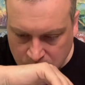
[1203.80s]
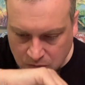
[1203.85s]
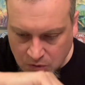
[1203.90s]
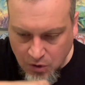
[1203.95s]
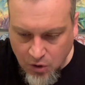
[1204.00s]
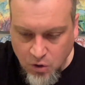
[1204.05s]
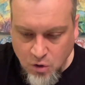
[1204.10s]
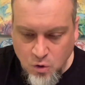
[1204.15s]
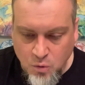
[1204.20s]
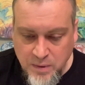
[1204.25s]

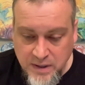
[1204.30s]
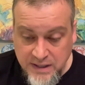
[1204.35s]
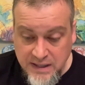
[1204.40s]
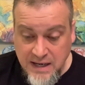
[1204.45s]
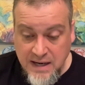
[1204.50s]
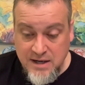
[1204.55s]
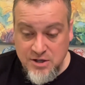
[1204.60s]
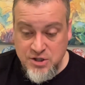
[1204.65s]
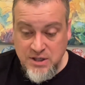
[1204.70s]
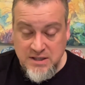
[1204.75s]
Oh my
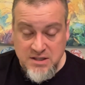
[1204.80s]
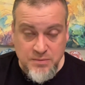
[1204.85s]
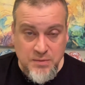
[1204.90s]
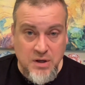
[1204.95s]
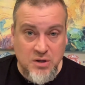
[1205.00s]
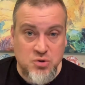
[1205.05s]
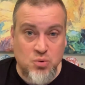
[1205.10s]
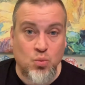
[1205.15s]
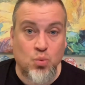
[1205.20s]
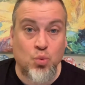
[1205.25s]
gosh, that
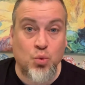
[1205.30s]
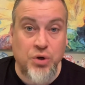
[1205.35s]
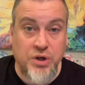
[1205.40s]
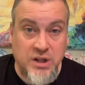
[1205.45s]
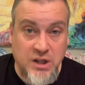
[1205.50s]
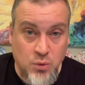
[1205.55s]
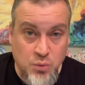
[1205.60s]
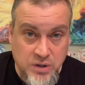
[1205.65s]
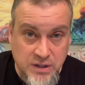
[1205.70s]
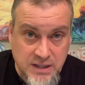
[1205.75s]
smells
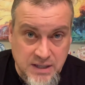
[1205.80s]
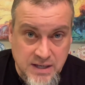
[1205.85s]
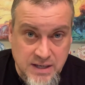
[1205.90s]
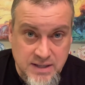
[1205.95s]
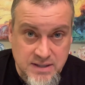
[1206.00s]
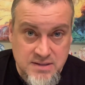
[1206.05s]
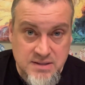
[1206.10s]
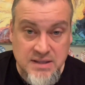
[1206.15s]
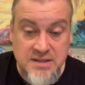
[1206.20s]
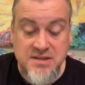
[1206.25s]
really, really
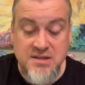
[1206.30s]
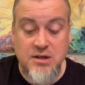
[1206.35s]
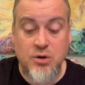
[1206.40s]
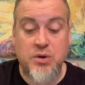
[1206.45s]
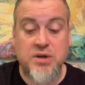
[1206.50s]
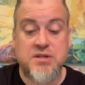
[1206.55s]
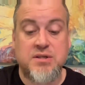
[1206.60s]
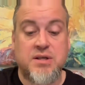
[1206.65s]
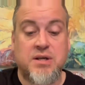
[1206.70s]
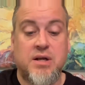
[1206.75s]
nice. It
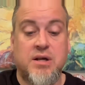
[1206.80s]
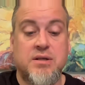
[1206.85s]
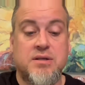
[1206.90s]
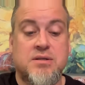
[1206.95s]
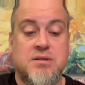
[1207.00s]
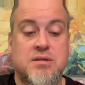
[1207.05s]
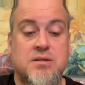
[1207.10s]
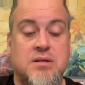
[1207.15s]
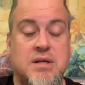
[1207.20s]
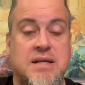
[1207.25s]
seriously
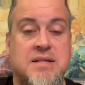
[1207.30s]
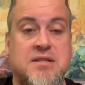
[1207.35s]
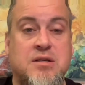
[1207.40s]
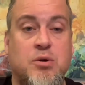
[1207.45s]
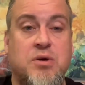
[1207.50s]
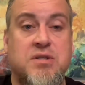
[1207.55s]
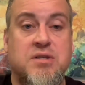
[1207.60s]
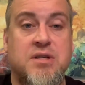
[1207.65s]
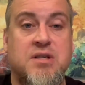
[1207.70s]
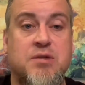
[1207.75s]
does. It
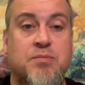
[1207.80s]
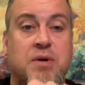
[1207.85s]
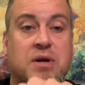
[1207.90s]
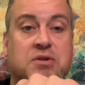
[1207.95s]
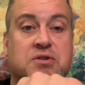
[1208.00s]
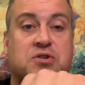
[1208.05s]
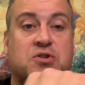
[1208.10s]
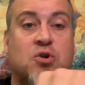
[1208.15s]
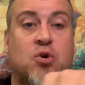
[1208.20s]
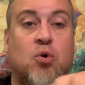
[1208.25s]
seriously smells
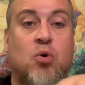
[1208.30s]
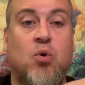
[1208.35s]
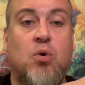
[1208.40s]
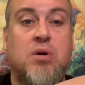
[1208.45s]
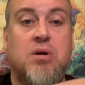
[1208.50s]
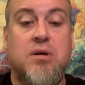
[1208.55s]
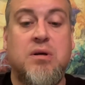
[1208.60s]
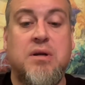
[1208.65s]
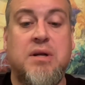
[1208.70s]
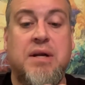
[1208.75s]
so
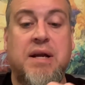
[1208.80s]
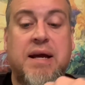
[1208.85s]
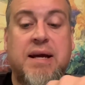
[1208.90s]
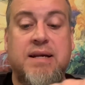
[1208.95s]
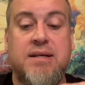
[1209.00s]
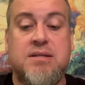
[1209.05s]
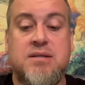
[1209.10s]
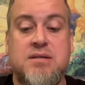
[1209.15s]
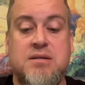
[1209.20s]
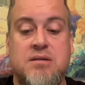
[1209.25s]

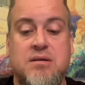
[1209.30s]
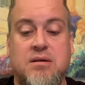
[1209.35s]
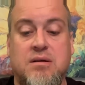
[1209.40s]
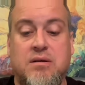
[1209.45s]
nice.